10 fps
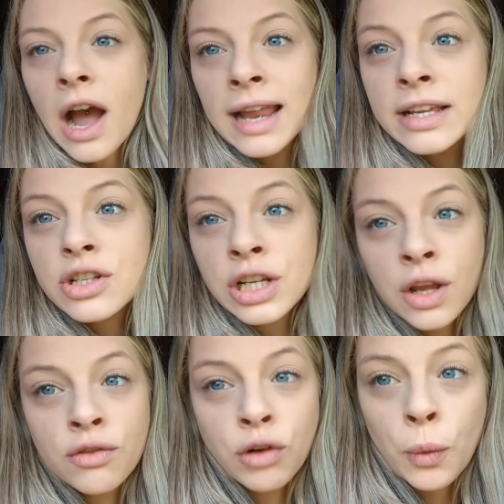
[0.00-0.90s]
I literally
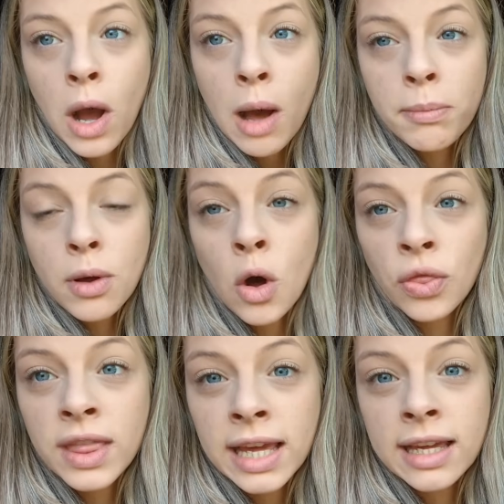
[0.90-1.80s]
grew up
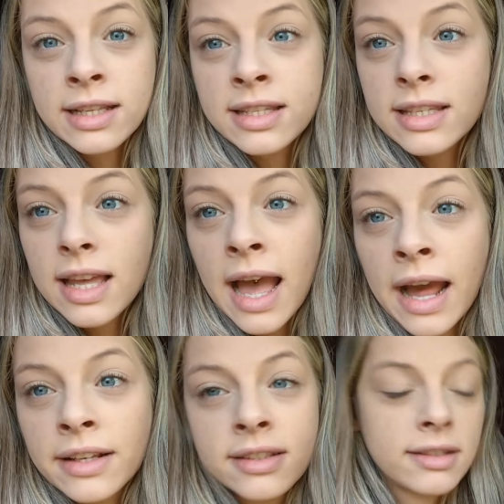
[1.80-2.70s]
on these
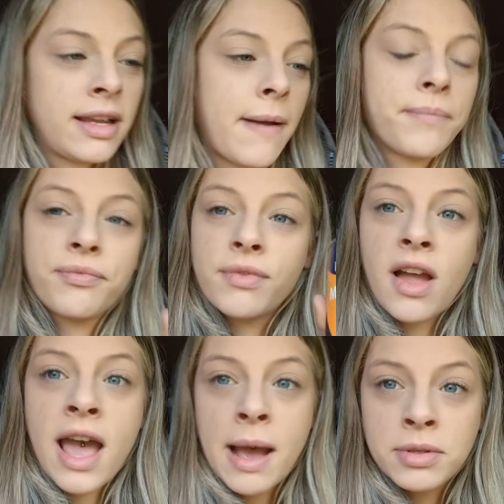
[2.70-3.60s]
and yeah,
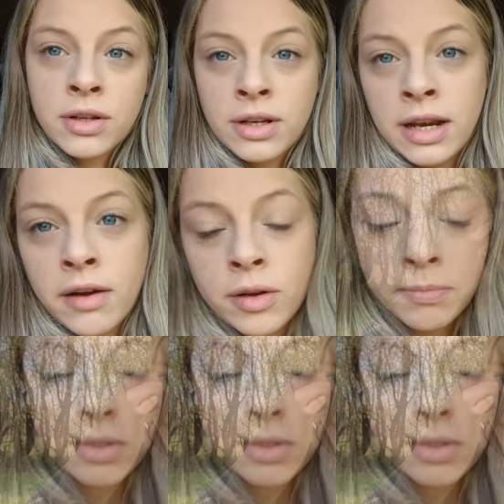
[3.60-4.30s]
I absolutely love them.